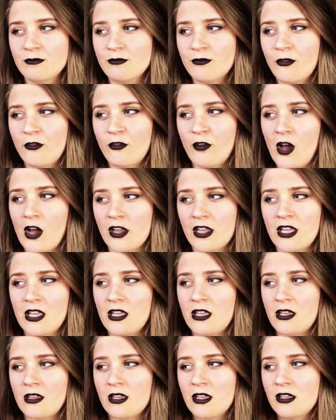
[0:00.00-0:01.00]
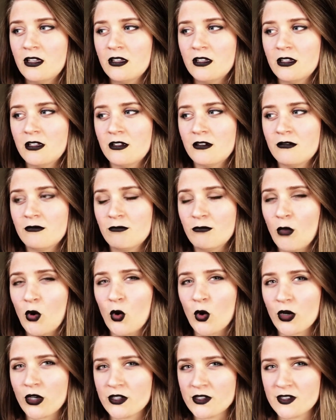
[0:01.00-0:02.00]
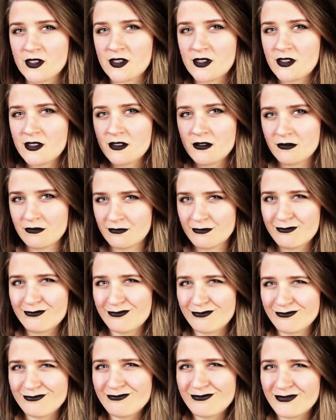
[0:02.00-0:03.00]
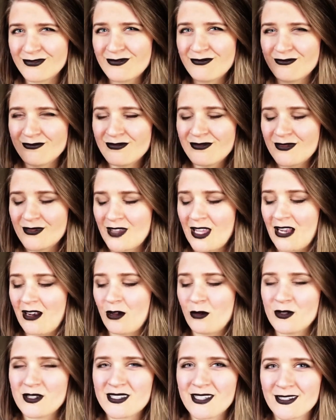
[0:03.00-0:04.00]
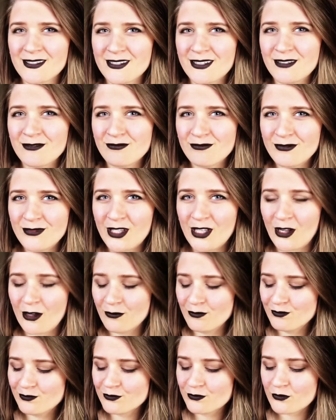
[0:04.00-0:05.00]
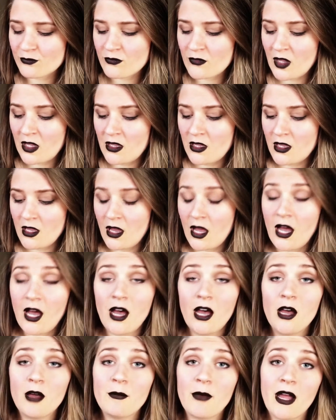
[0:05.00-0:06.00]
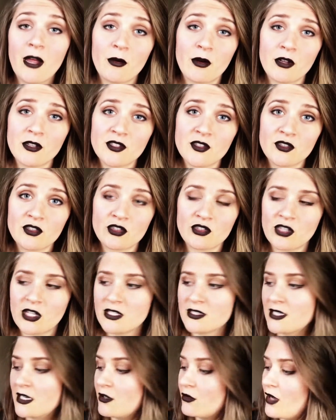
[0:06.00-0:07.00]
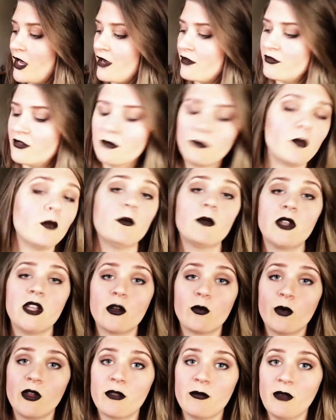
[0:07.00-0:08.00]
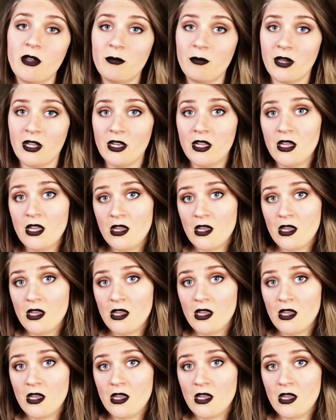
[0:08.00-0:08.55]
foggy moors. That always does it, I would also suggest, I don't have them here with me, but